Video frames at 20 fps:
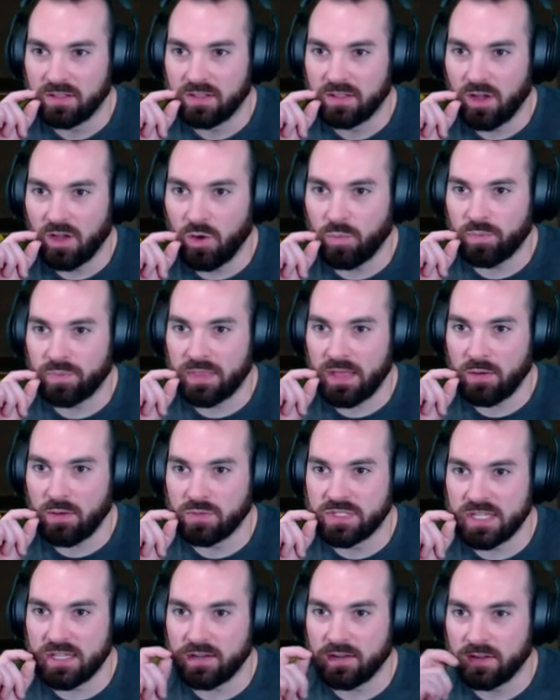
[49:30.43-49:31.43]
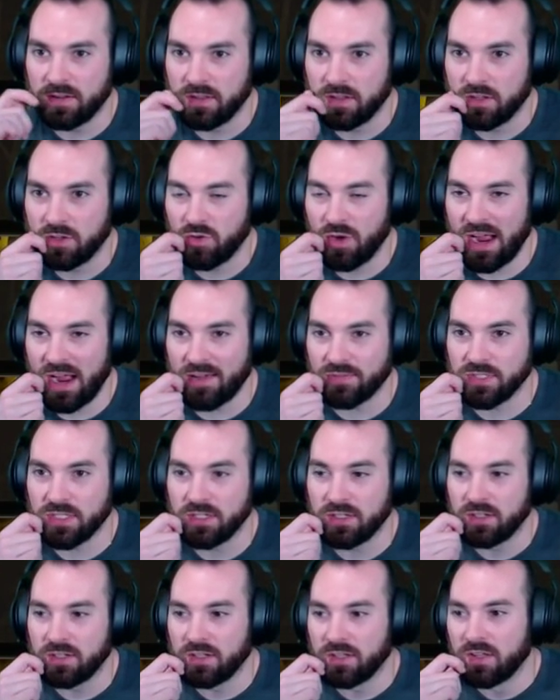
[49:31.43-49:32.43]
Oh, that was it. Craft.
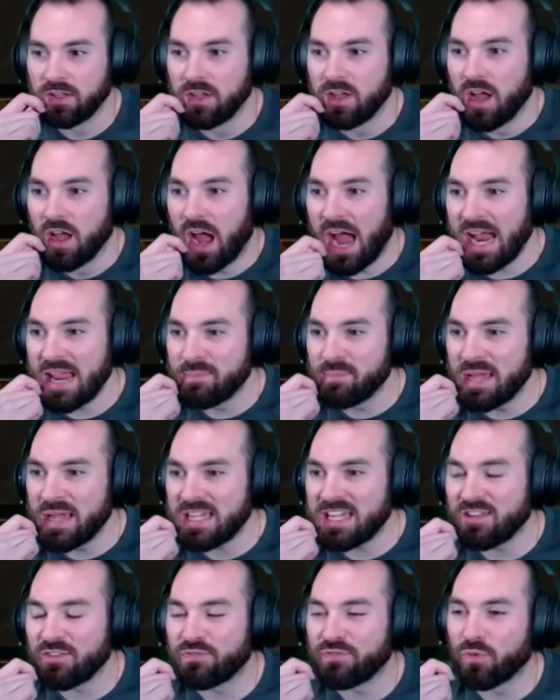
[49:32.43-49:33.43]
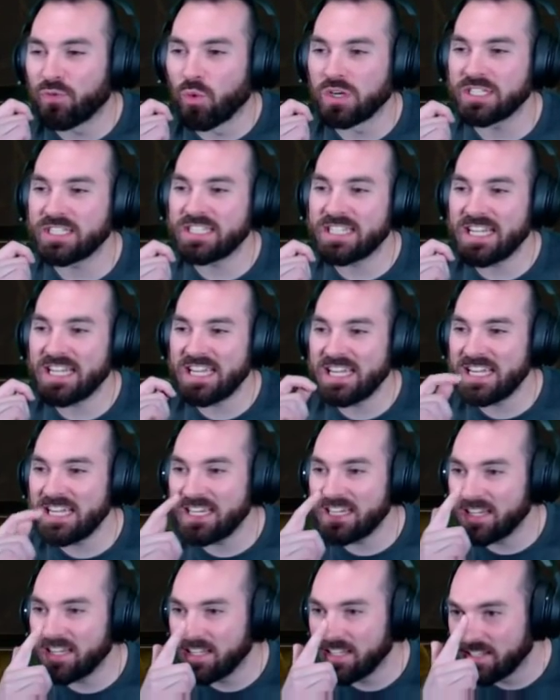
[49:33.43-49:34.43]
I am making
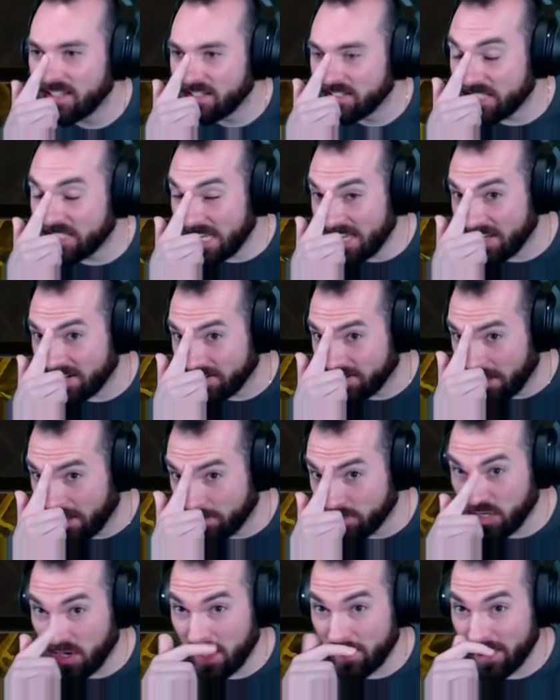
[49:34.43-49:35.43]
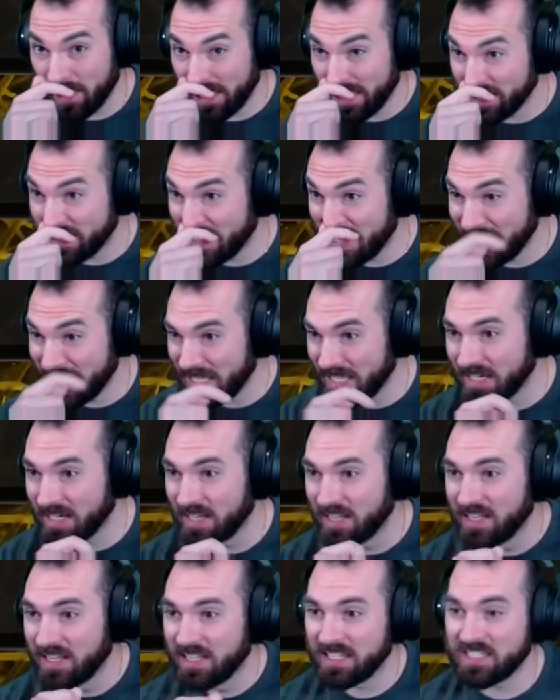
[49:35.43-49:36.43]
14 10. I'm sorry, making 10.
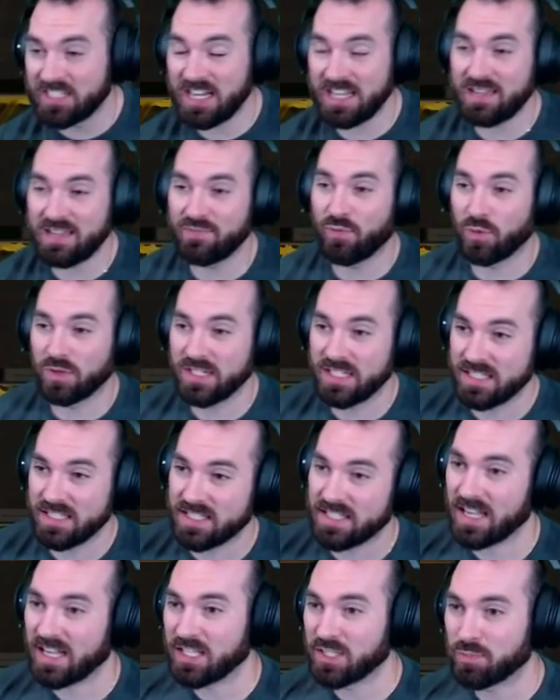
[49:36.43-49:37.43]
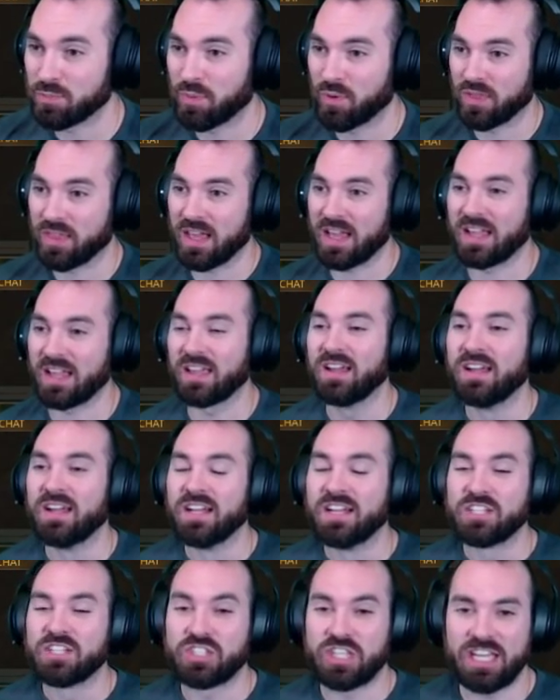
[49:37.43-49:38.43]
It's taking 14 seconds per thing.
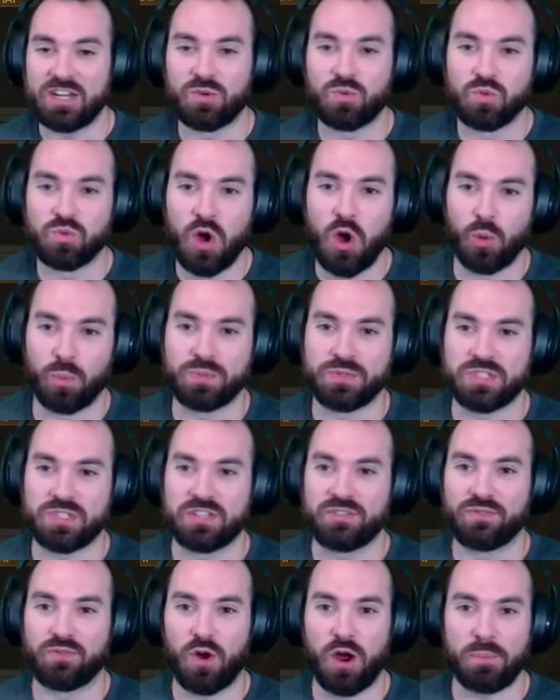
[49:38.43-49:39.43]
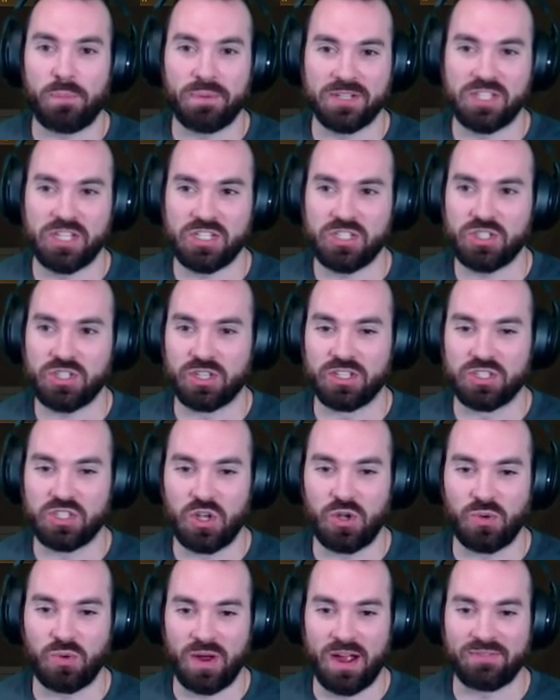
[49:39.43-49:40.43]
10 what ropes for our potential
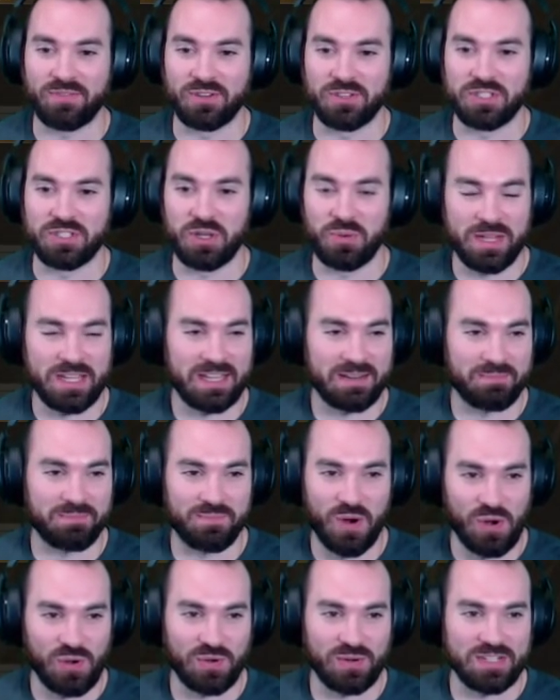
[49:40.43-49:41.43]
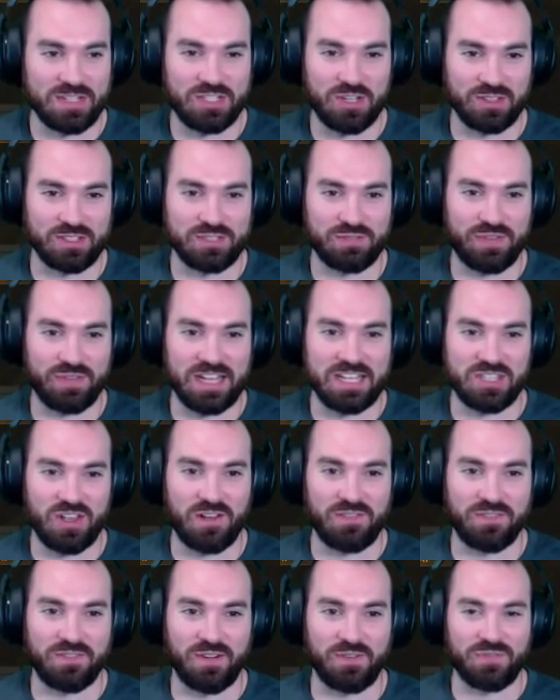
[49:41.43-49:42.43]
assault rifles that we can murder each other's Did face
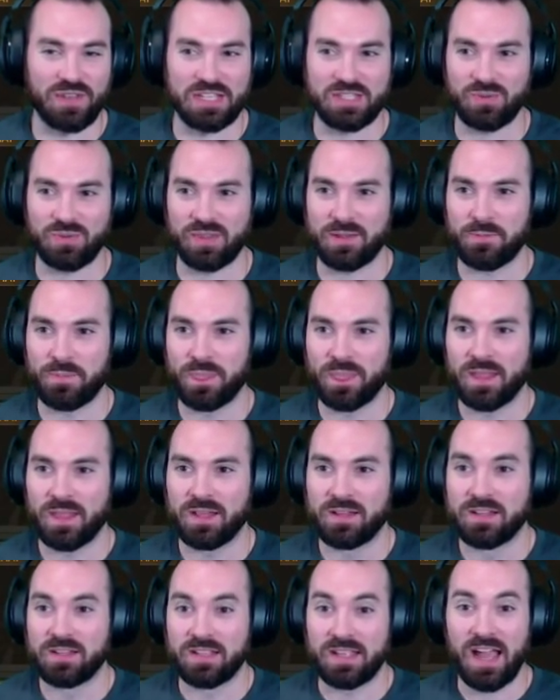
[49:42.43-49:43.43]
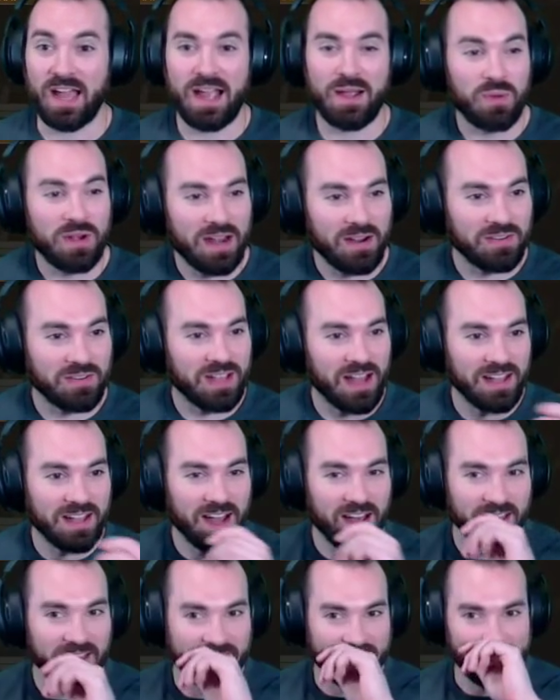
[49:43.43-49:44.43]
off of our faces. Rope? Yeah, I went oh. out and oh. got
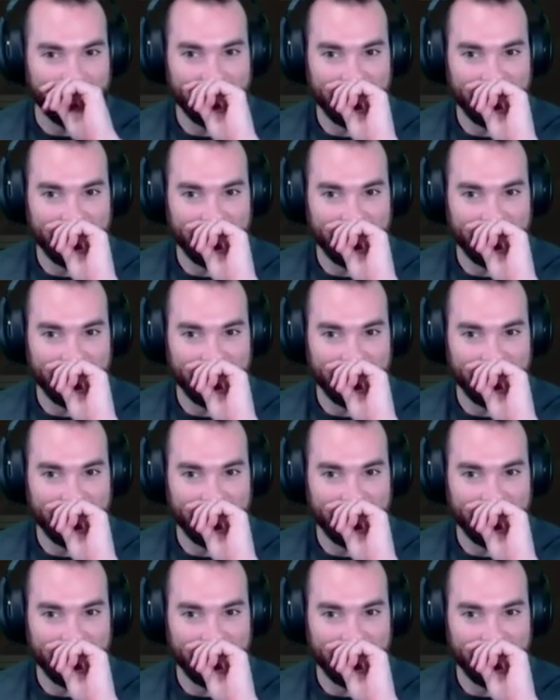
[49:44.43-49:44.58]
cotton.